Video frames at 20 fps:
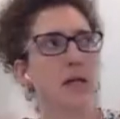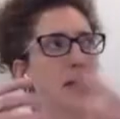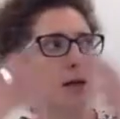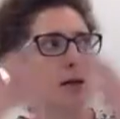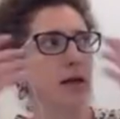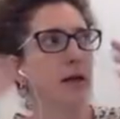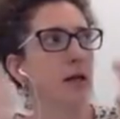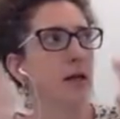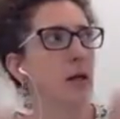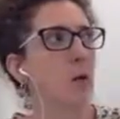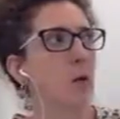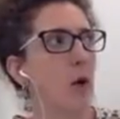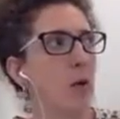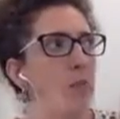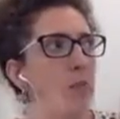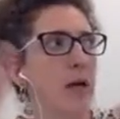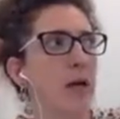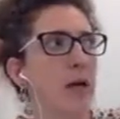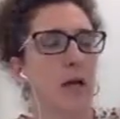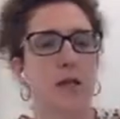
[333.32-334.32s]

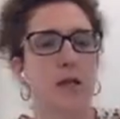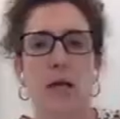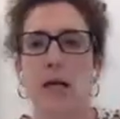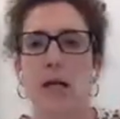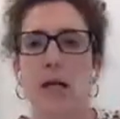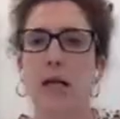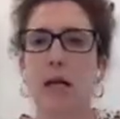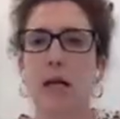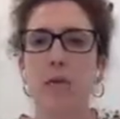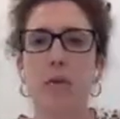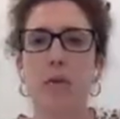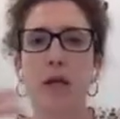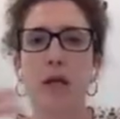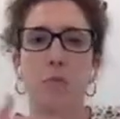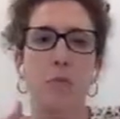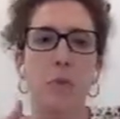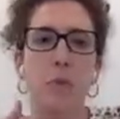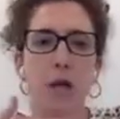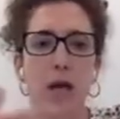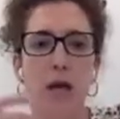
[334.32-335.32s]
equipment that's a little bit
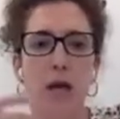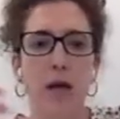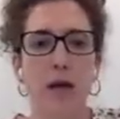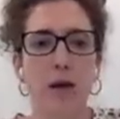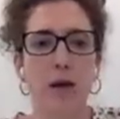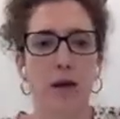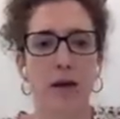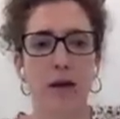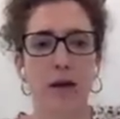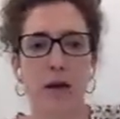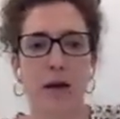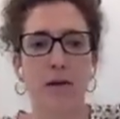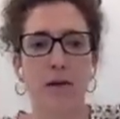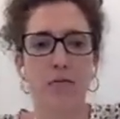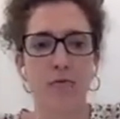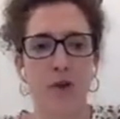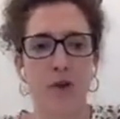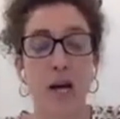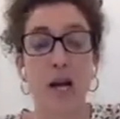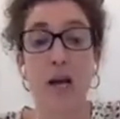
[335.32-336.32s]
big
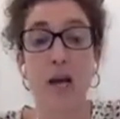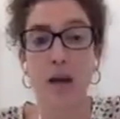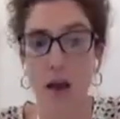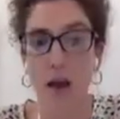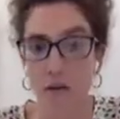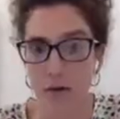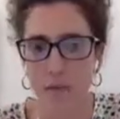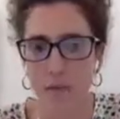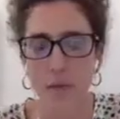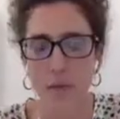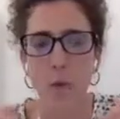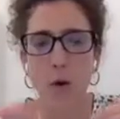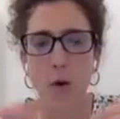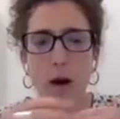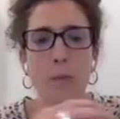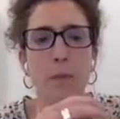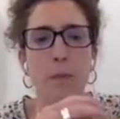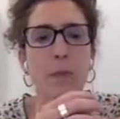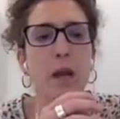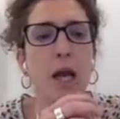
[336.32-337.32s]
and really heavy one.
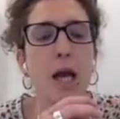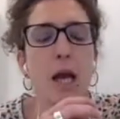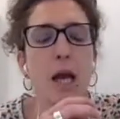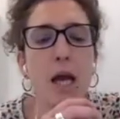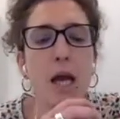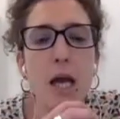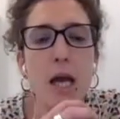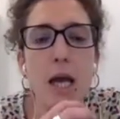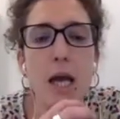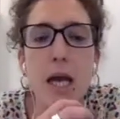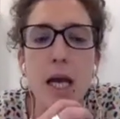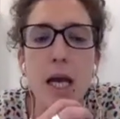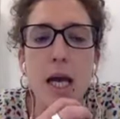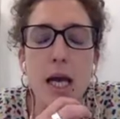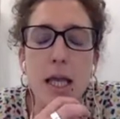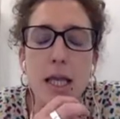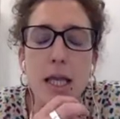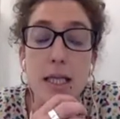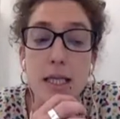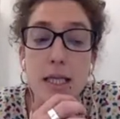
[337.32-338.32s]

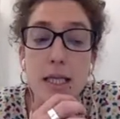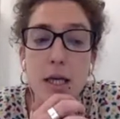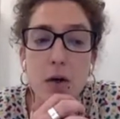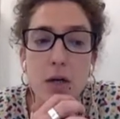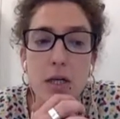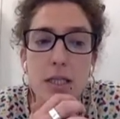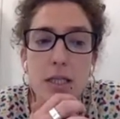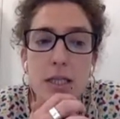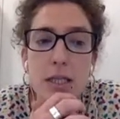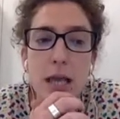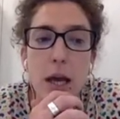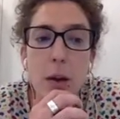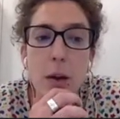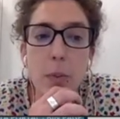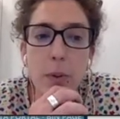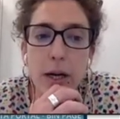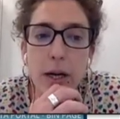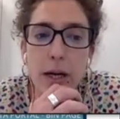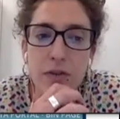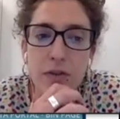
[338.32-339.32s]
The second step,
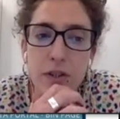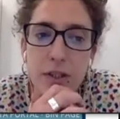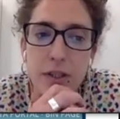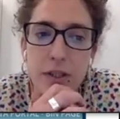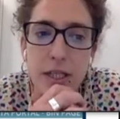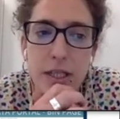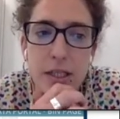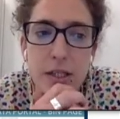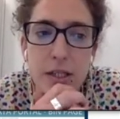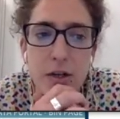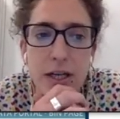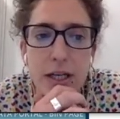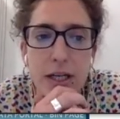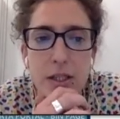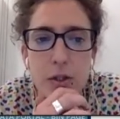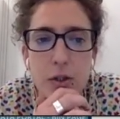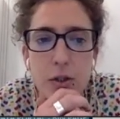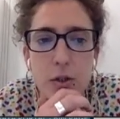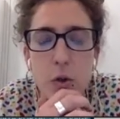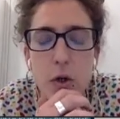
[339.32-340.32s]
after the
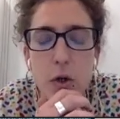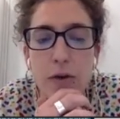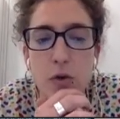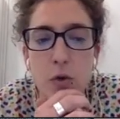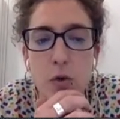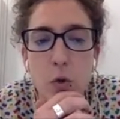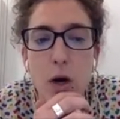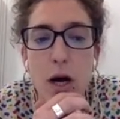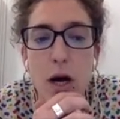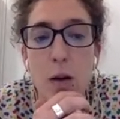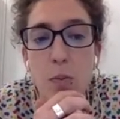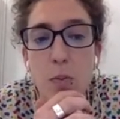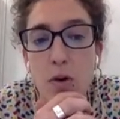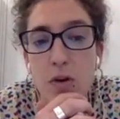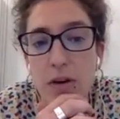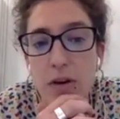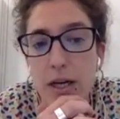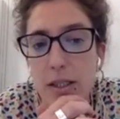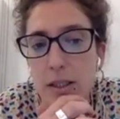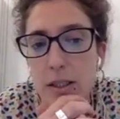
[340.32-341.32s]
extraction, you have to
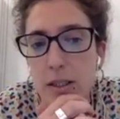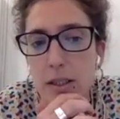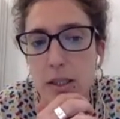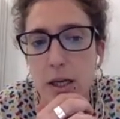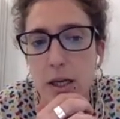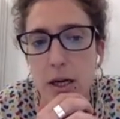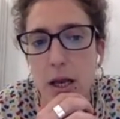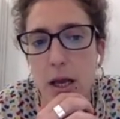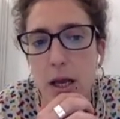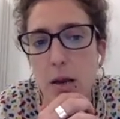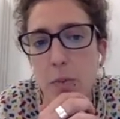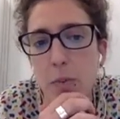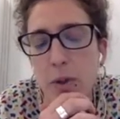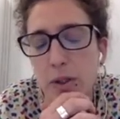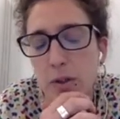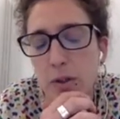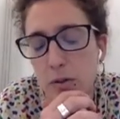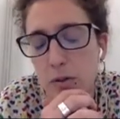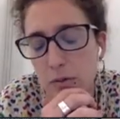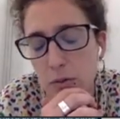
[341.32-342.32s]
amplify the DNA,
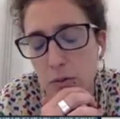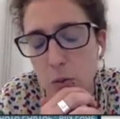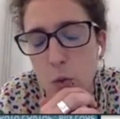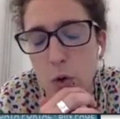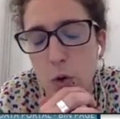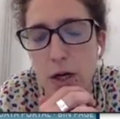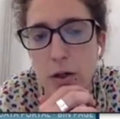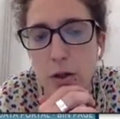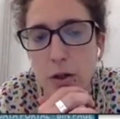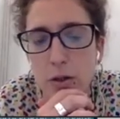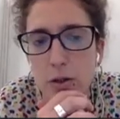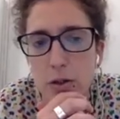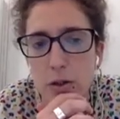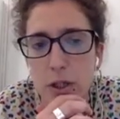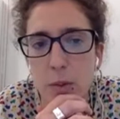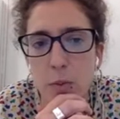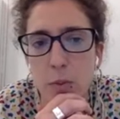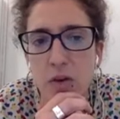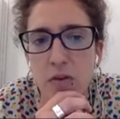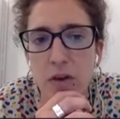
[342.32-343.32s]
but we are not
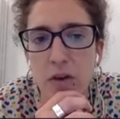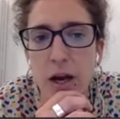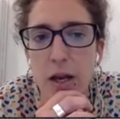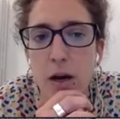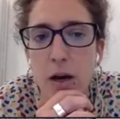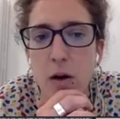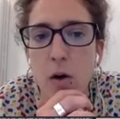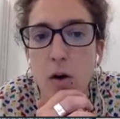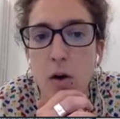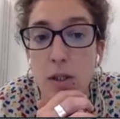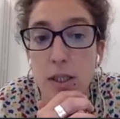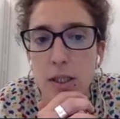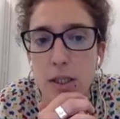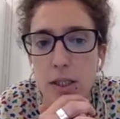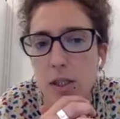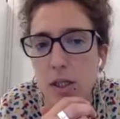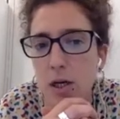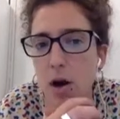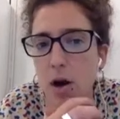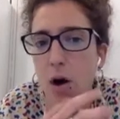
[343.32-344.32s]
amplifying all the
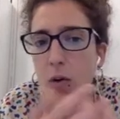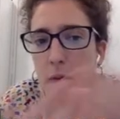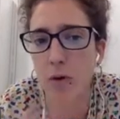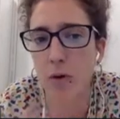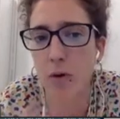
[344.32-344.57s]
genome